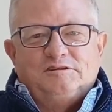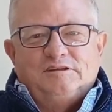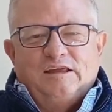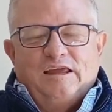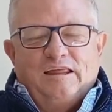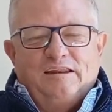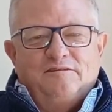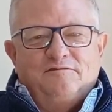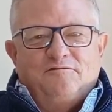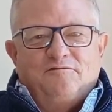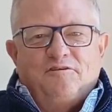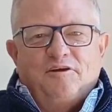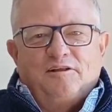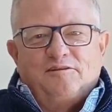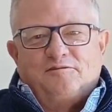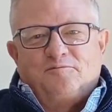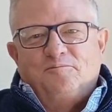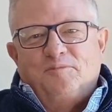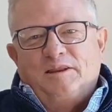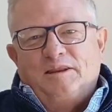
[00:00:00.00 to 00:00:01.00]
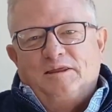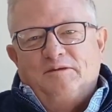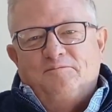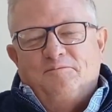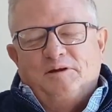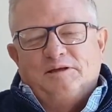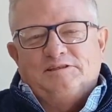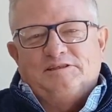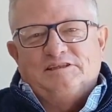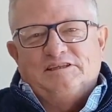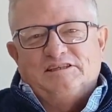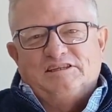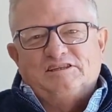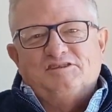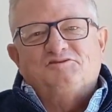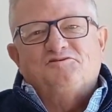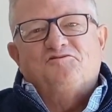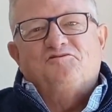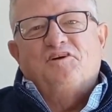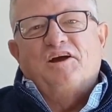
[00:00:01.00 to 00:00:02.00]
and felt many
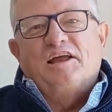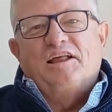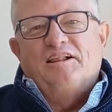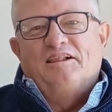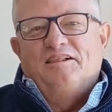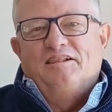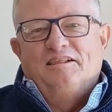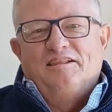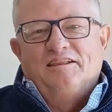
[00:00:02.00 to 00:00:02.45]
businesses fail,